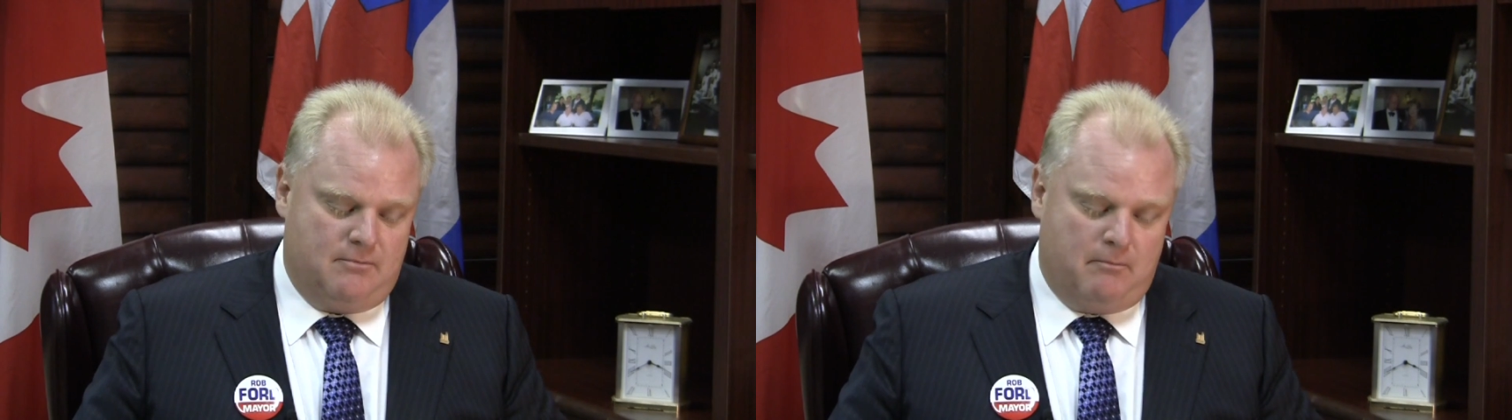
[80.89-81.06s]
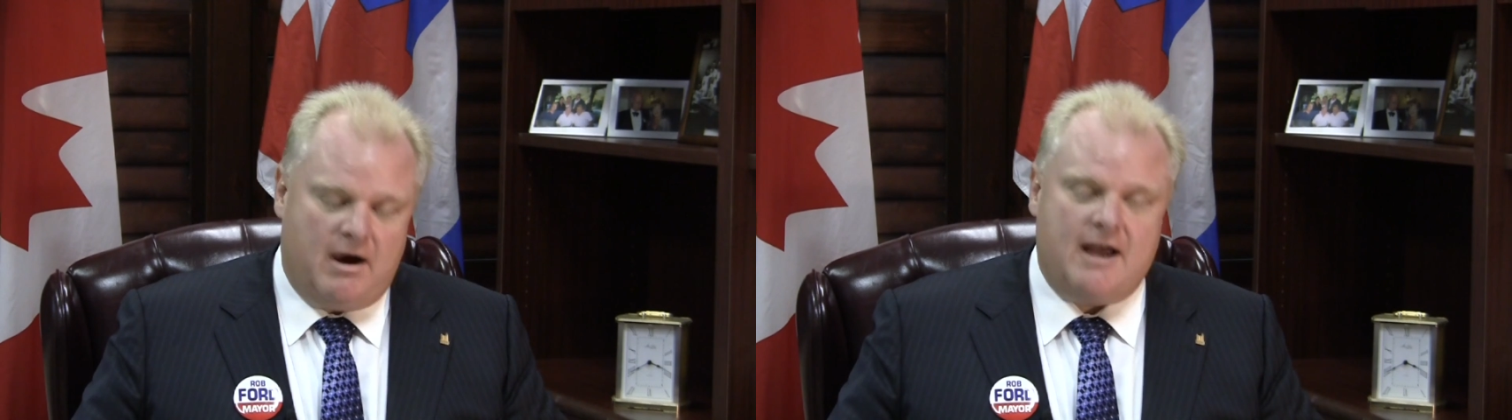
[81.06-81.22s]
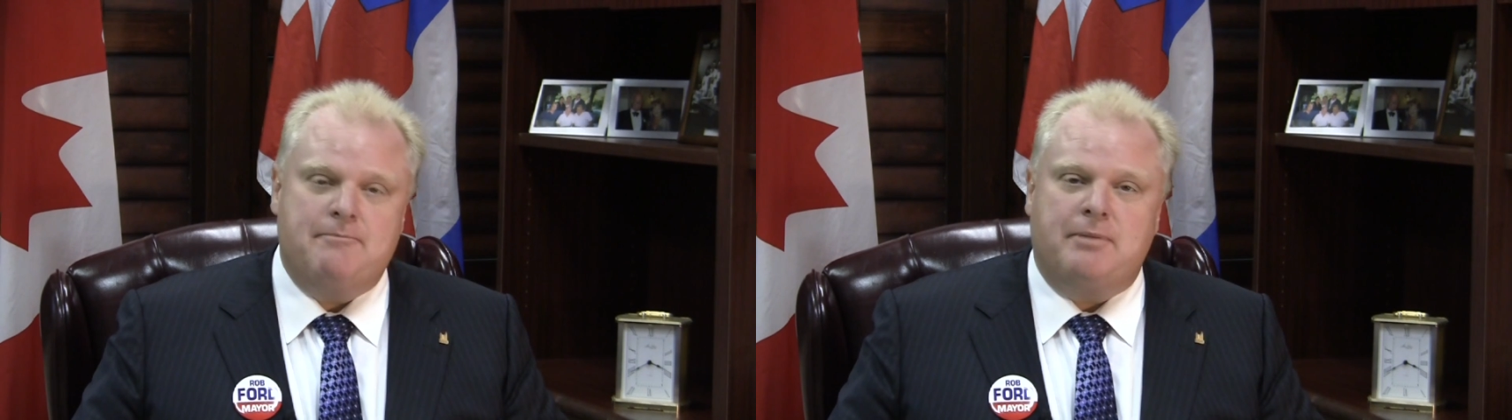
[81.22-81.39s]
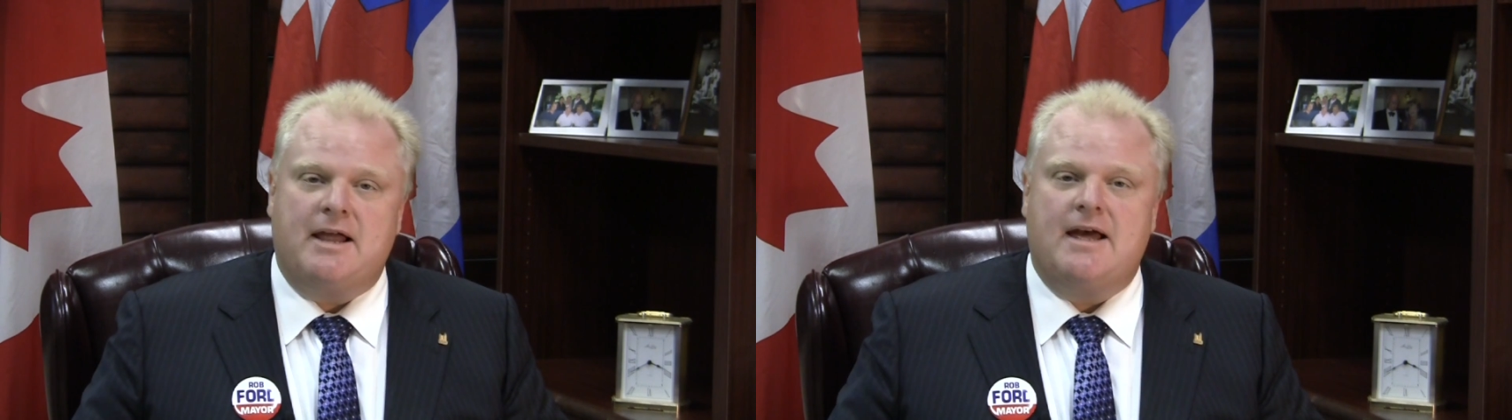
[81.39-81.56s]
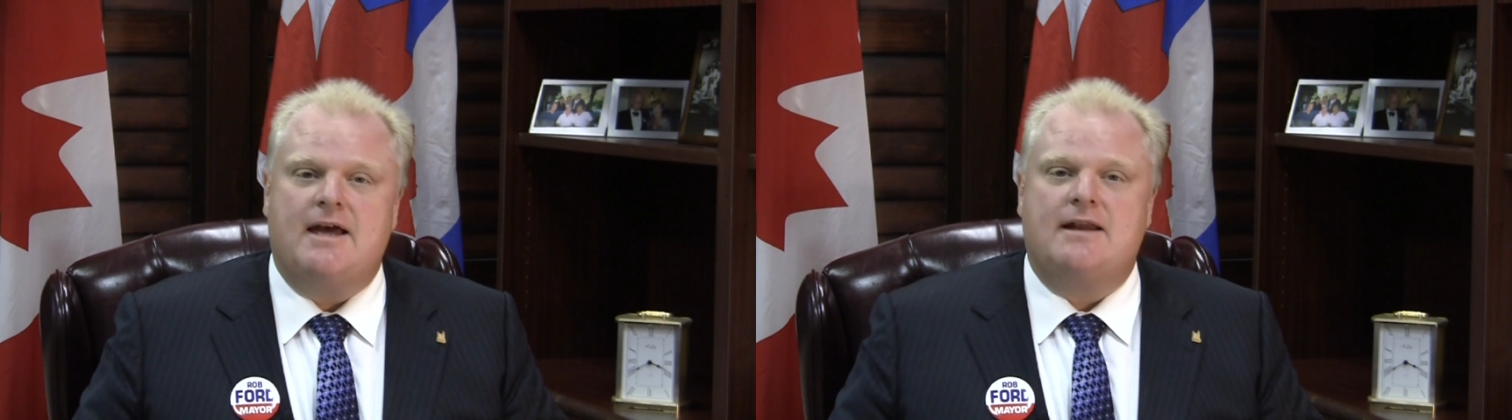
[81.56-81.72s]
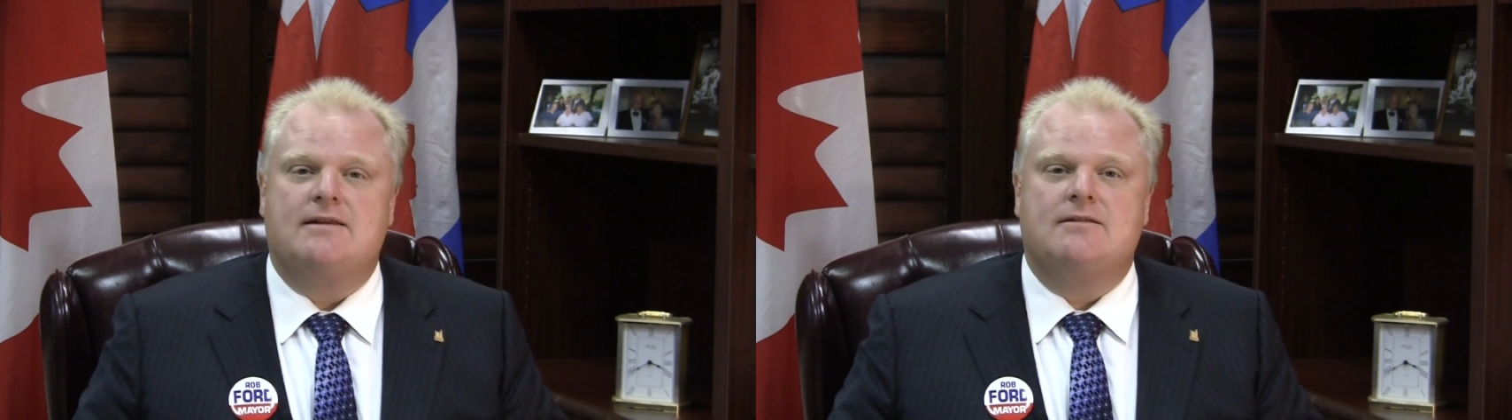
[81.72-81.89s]
My
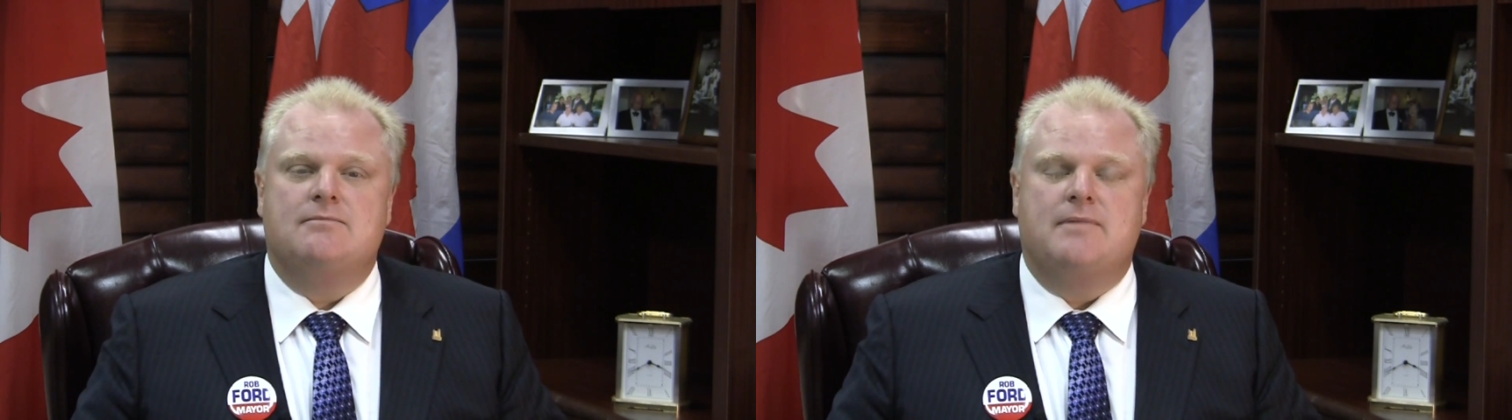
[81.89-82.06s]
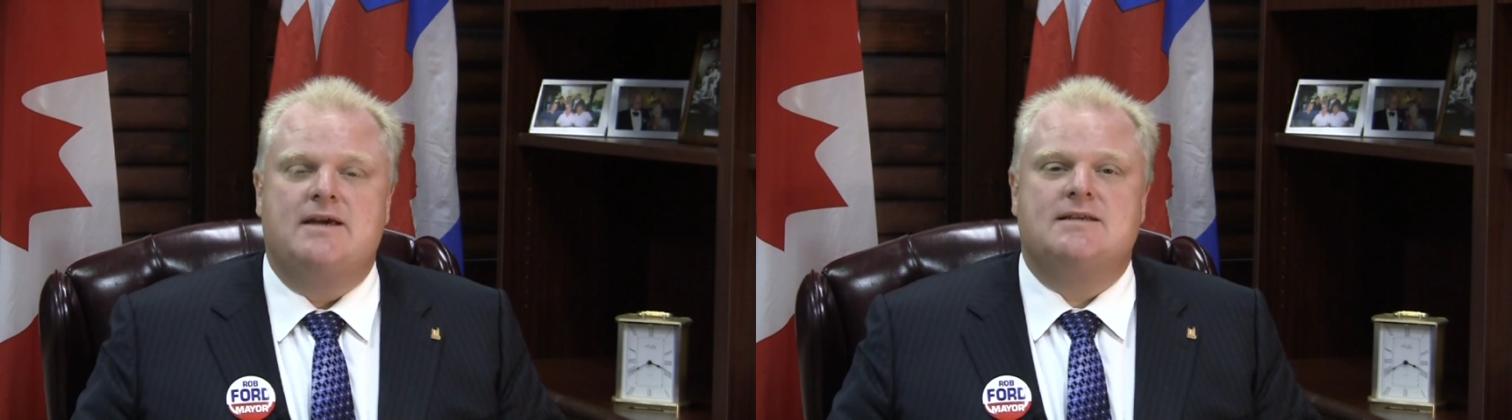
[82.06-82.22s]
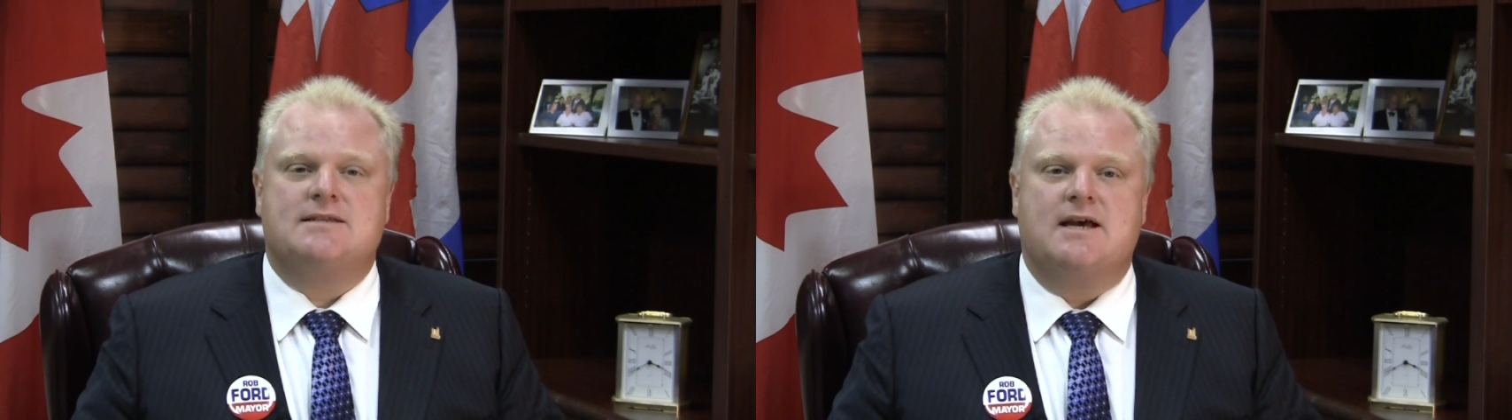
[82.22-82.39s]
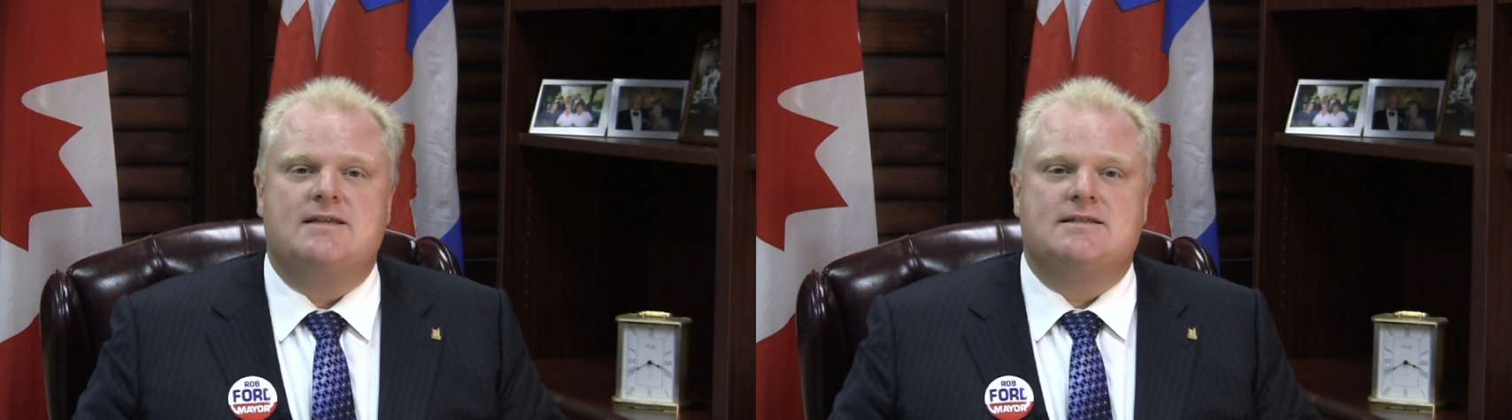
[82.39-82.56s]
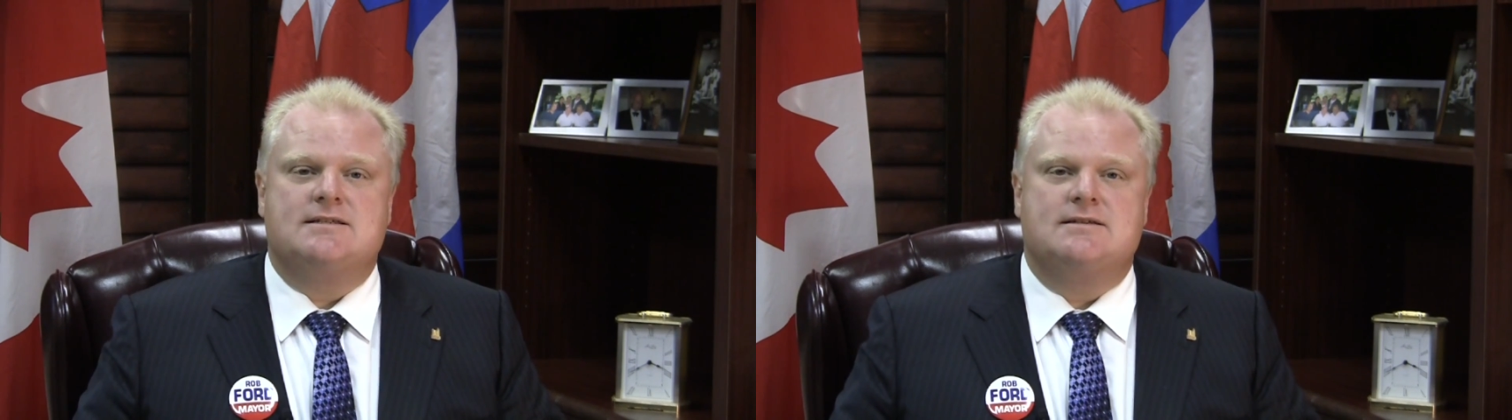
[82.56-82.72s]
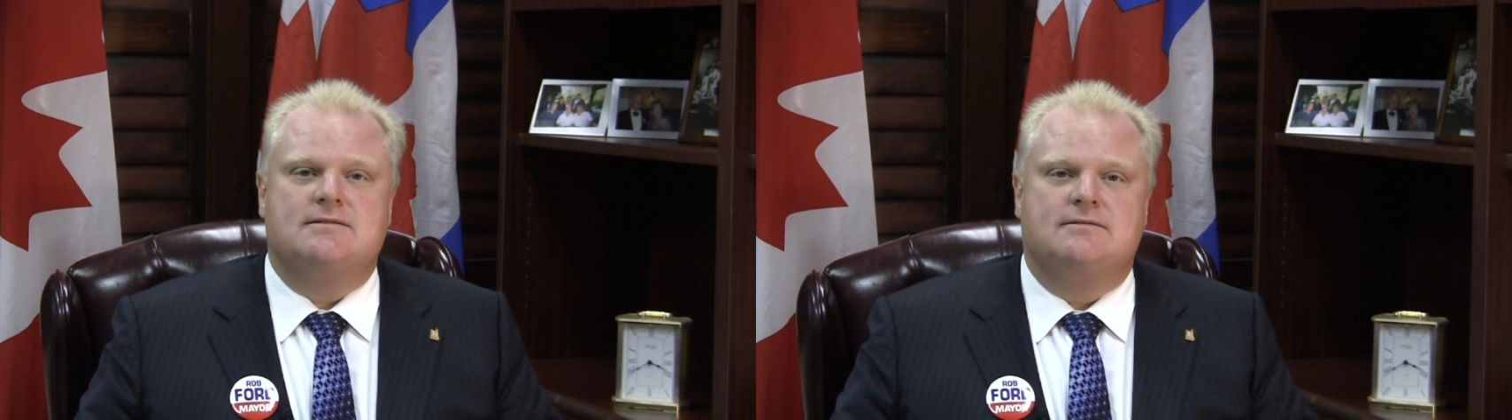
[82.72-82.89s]
plan makes
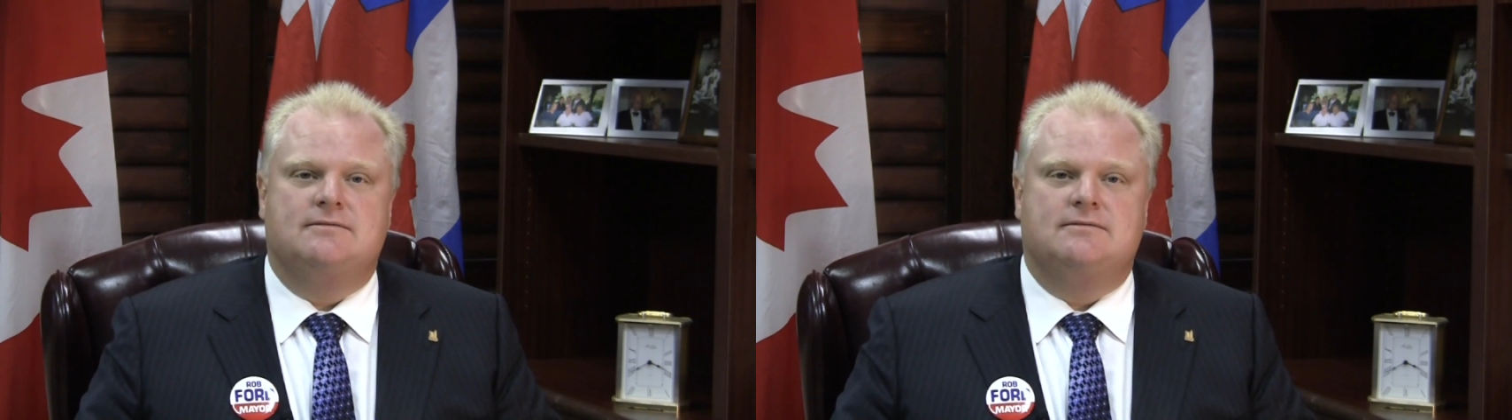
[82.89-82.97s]
sense.